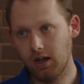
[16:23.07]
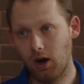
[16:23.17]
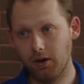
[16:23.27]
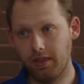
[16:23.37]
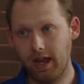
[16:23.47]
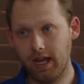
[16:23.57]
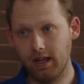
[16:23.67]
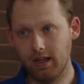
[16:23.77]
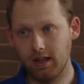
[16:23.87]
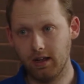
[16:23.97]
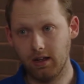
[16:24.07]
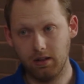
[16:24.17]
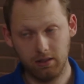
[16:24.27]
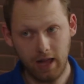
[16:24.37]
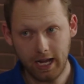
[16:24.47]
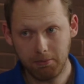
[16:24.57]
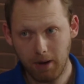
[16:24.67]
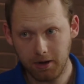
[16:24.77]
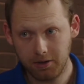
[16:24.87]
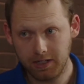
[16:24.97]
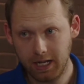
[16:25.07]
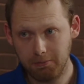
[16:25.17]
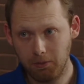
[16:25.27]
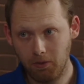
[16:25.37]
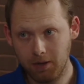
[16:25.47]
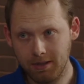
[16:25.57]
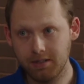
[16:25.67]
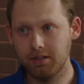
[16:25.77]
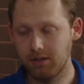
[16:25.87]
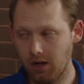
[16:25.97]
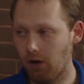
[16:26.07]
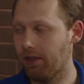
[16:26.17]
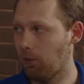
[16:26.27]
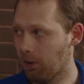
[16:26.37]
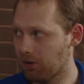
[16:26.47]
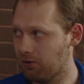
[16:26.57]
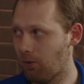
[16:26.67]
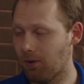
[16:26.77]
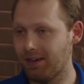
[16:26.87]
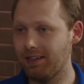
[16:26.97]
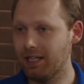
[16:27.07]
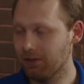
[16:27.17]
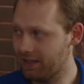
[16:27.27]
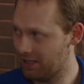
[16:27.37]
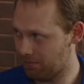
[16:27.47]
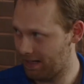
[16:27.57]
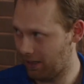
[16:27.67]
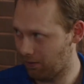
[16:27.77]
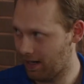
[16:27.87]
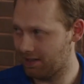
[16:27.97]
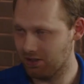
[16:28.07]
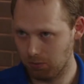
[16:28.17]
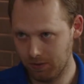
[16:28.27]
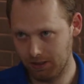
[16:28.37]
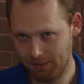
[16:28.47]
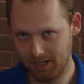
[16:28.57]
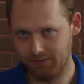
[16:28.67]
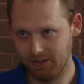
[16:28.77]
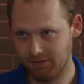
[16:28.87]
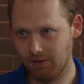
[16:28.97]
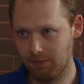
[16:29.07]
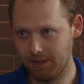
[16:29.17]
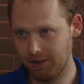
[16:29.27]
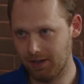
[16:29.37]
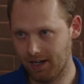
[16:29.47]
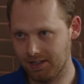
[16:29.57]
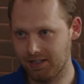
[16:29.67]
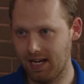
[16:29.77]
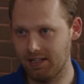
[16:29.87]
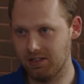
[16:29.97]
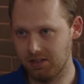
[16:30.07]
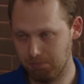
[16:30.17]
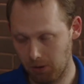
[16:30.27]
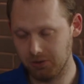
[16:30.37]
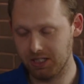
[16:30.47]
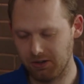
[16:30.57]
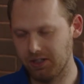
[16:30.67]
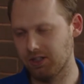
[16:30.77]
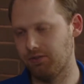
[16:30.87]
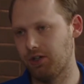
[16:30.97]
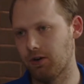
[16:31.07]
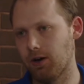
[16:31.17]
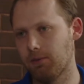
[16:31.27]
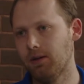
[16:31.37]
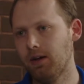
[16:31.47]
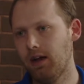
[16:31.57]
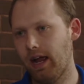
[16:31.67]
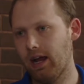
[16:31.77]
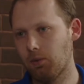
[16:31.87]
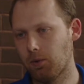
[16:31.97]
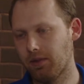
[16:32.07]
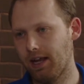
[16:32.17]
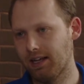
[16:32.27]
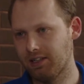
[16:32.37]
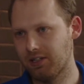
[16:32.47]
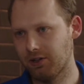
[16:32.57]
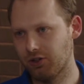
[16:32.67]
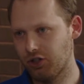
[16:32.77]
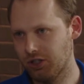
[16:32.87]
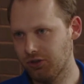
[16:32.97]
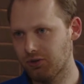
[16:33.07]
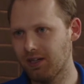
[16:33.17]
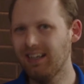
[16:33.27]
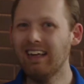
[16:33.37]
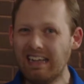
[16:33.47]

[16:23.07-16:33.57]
Are they like modern day employment? No, they weren't afforded nearly as many rights as we benefit from in the United States and most areas of Europe. And were they considered children?